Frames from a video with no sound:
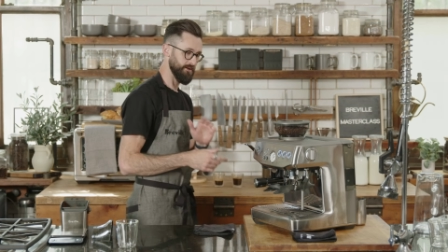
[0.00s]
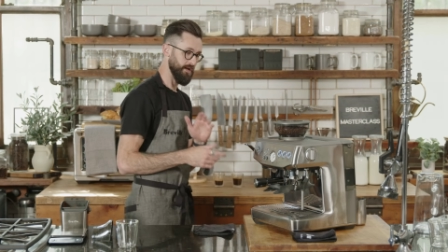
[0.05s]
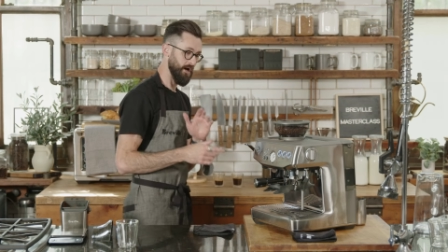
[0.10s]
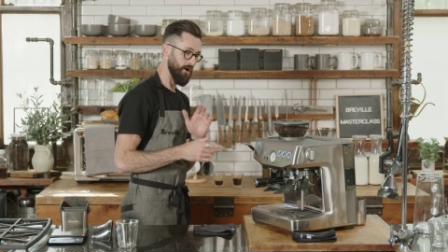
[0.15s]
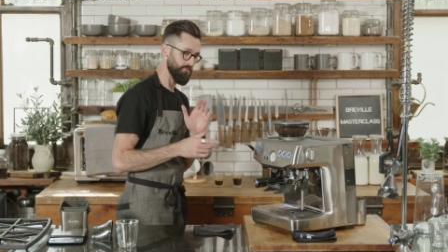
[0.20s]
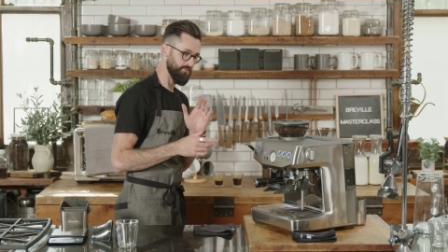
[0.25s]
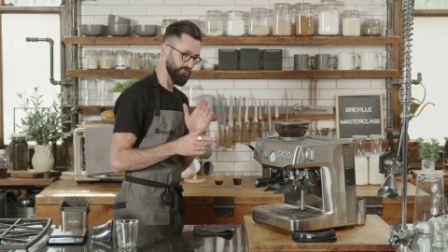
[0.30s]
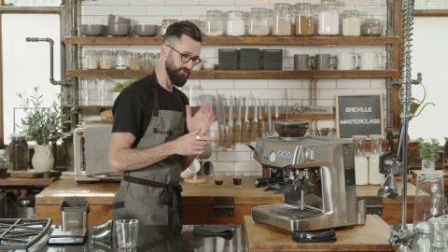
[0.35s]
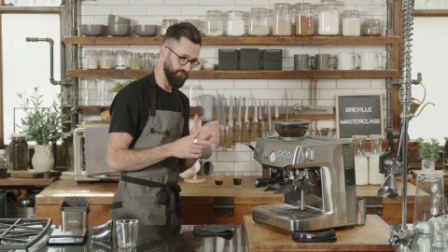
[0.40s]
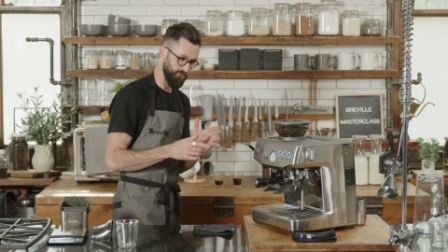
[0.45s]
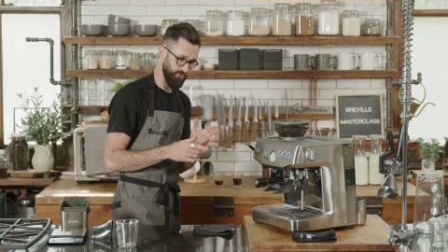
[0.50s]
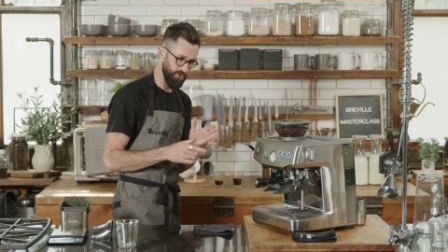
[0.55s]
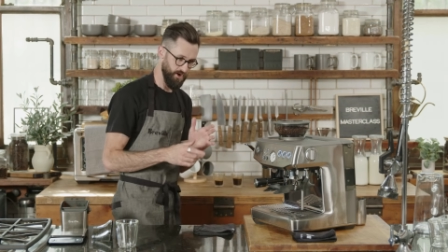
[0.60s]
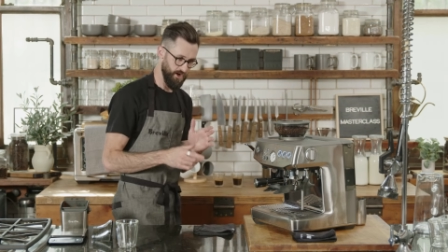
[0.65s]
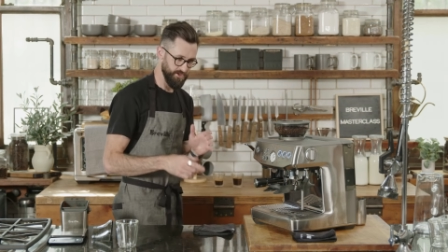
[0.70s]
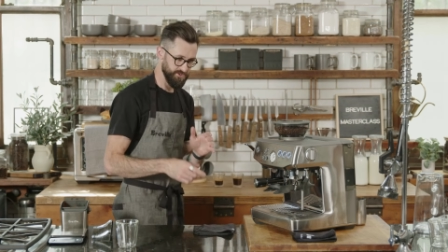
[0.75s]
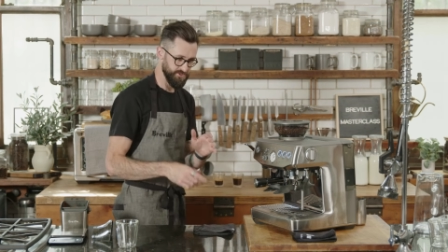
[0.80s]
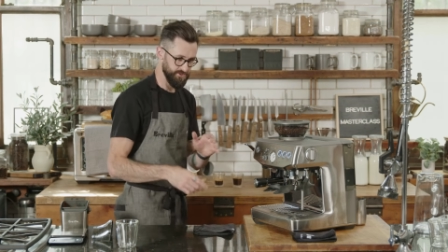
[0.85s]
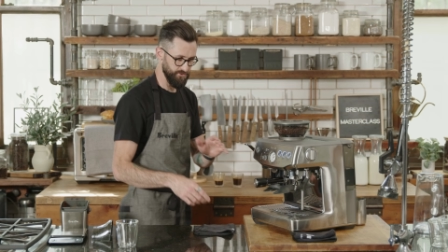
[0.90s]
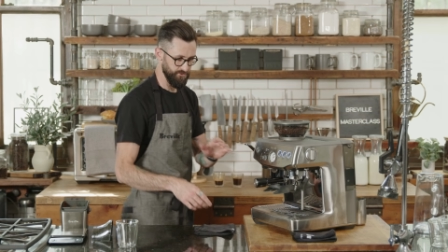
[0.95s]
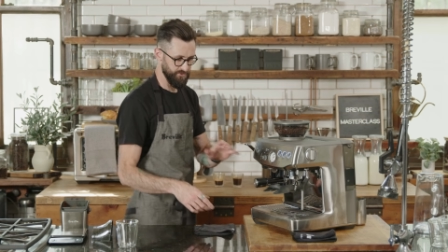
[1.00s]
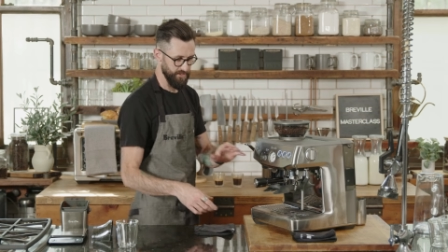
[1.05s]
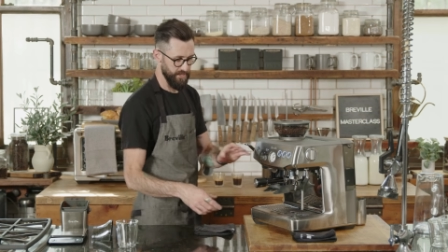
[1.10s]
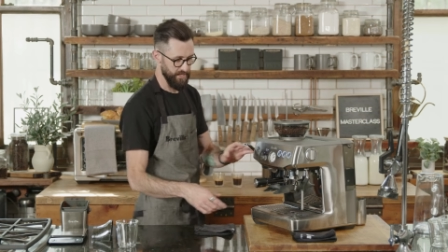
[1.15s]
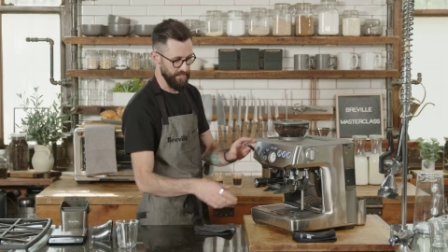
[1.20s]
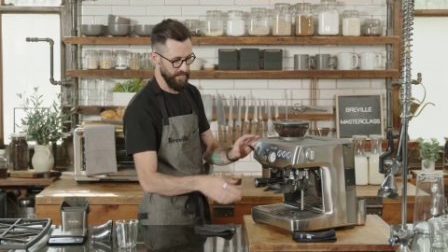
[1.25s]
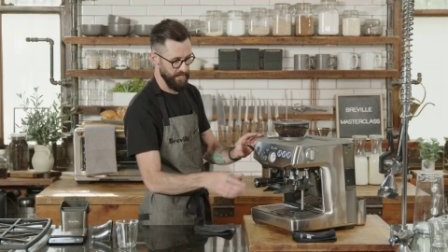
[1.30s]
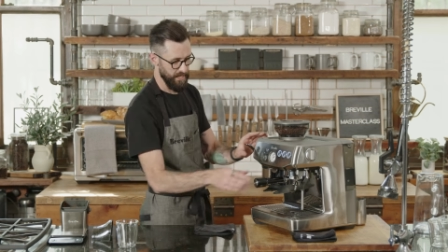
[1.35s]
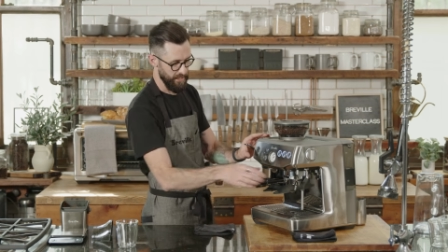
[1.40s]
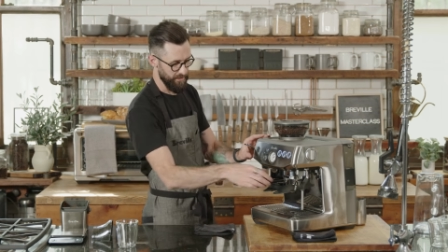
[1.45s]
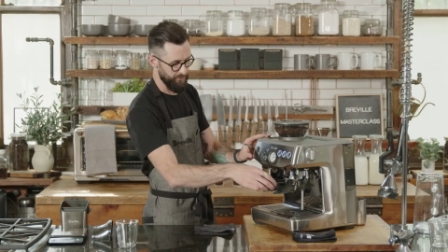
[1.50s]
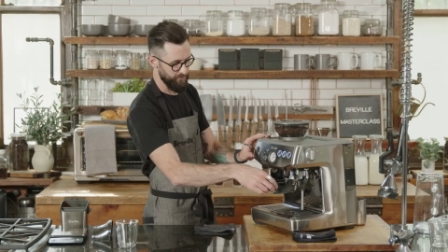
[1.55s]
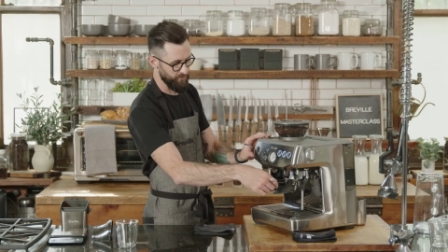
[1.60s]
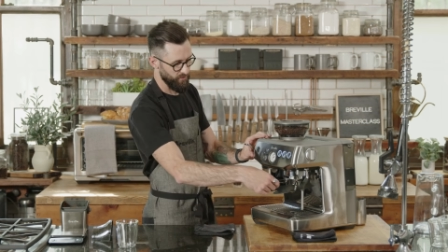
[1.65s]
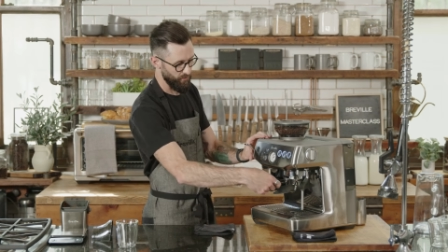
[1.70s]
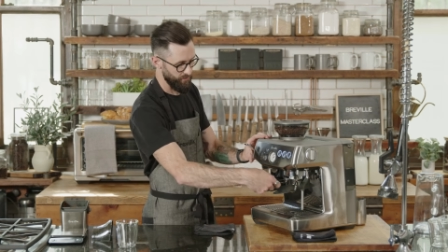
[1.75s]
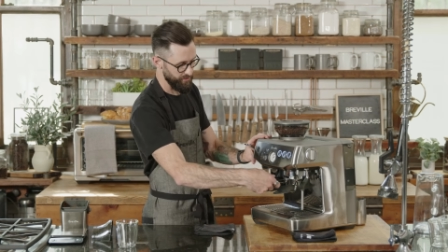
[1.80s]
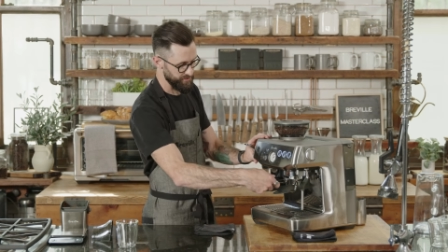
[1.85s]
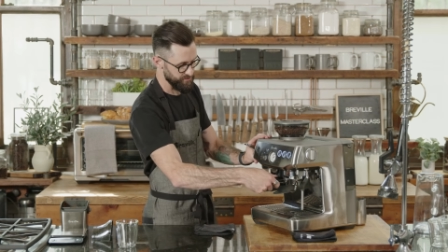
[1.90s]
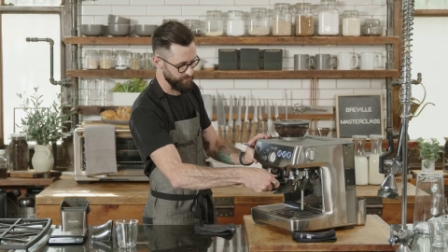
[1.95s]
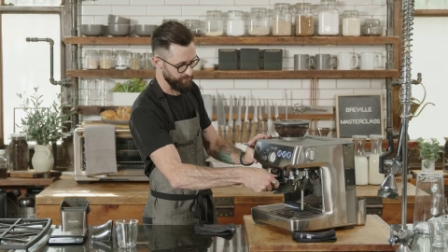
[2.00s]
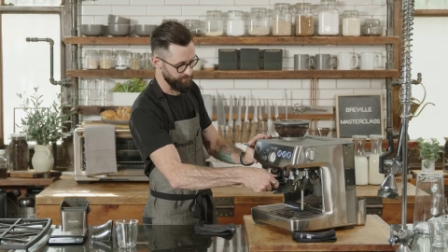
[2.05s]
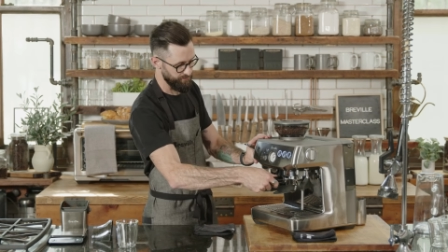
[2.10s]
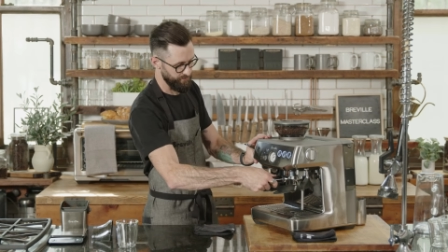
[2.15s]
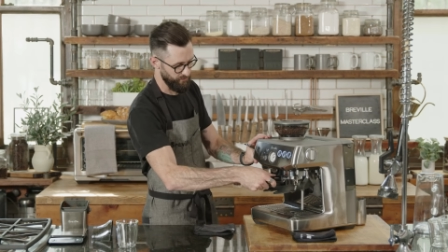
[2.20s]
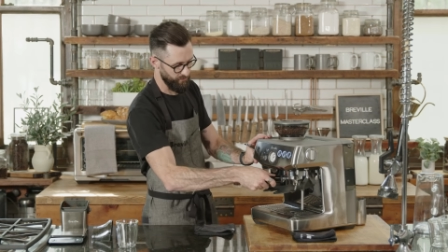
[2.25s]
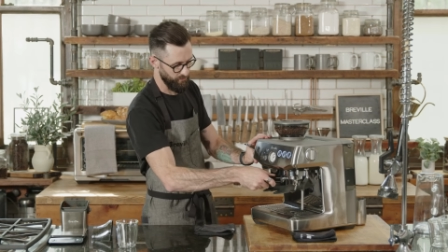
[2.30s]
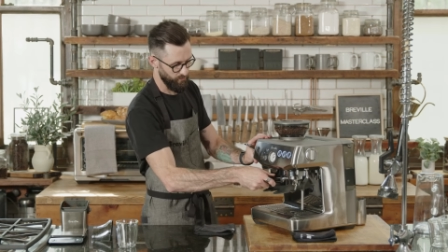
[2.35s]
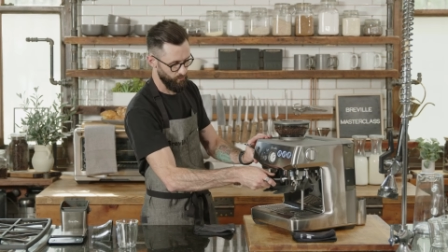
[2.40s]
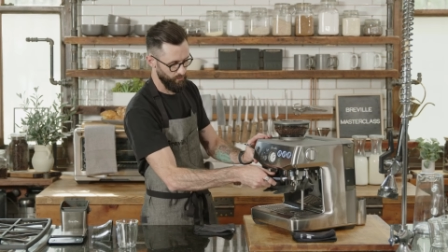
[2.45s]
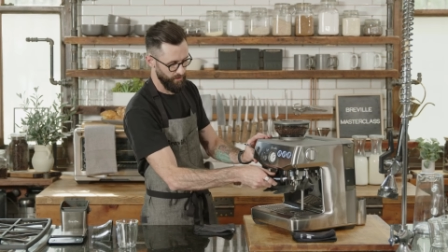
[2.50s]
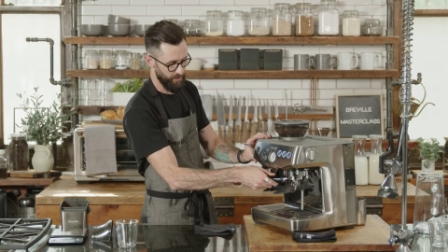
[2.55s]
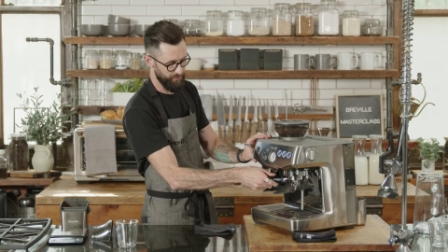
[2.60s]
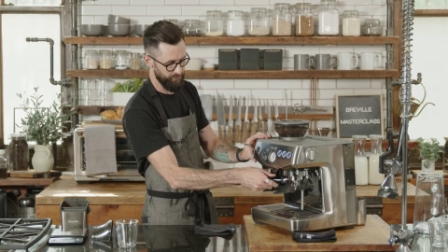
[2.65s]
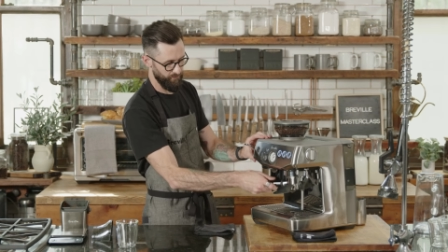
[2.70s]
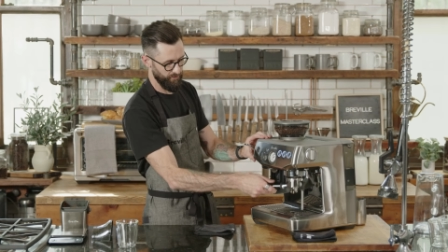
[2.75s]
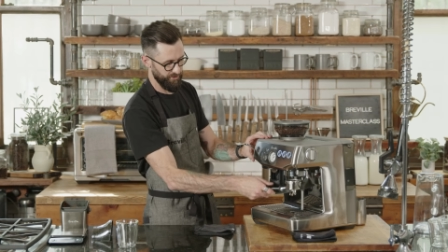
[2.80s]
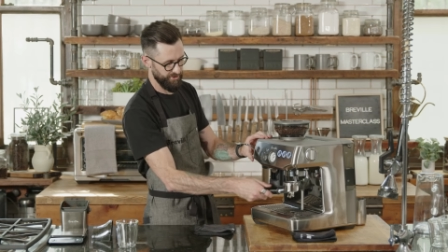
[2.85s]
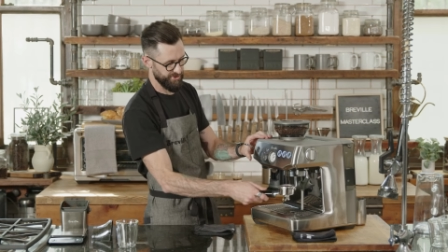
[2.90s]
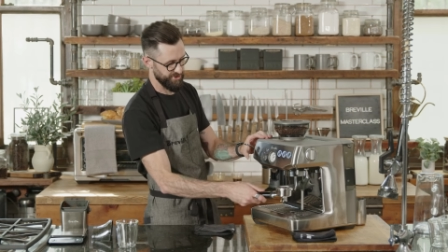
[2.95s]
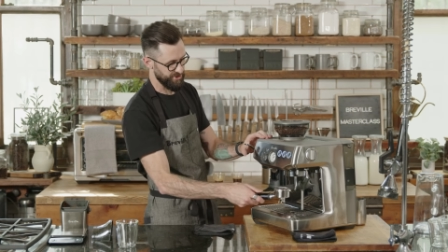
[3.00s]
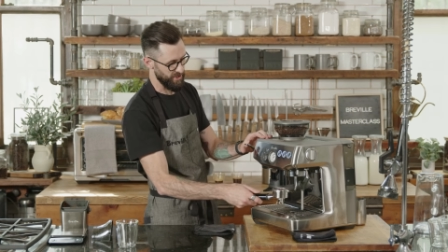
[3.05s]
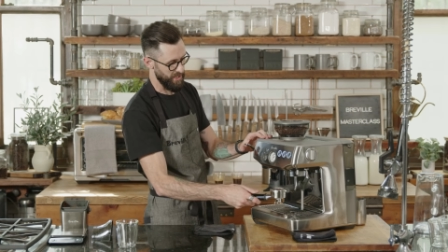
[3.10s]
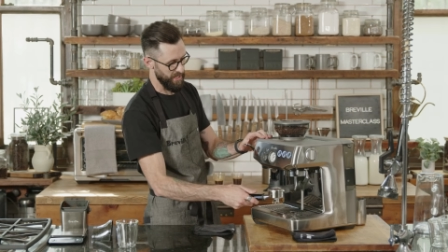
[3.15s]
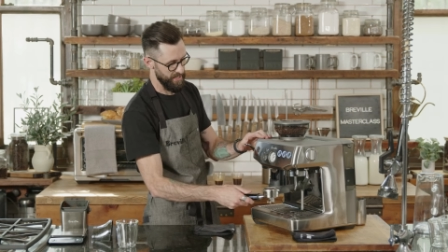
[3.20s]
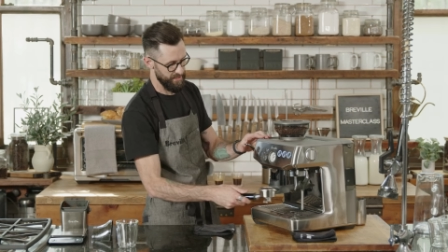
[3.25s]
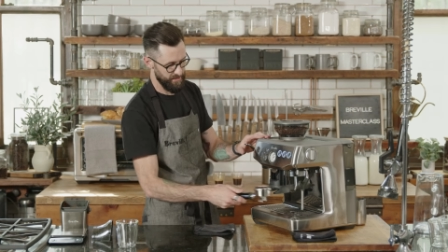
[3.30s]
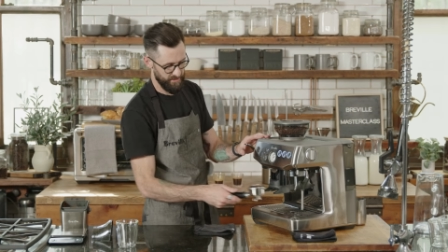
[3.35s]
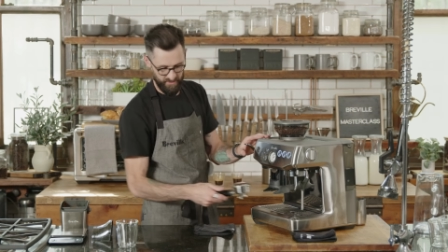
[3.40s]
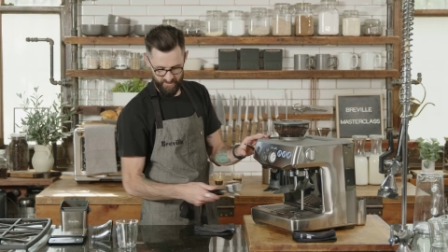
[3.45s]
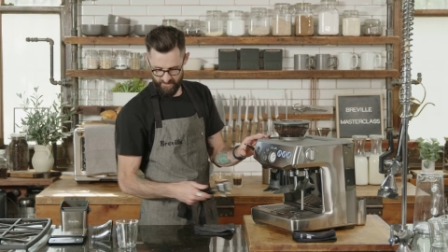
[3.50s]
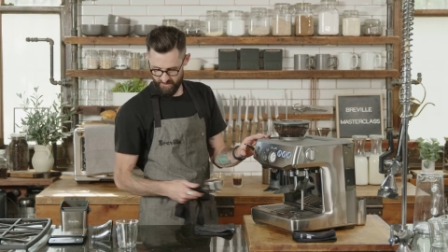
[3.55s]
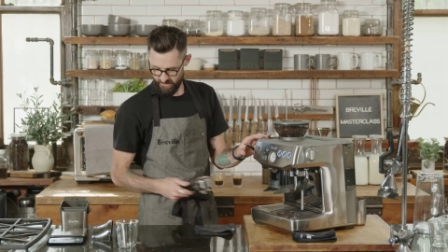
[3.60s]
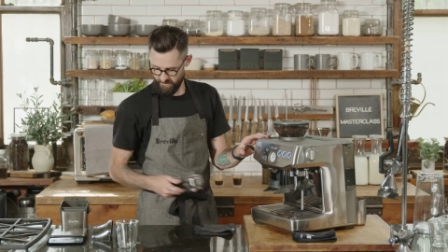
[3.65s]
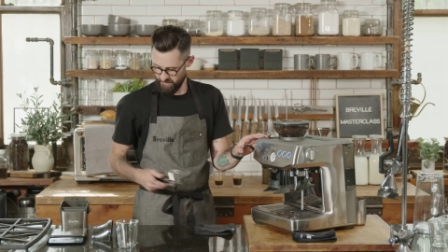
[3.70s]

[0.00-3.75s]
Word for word: Now, before I do that, I am going to pull one more shot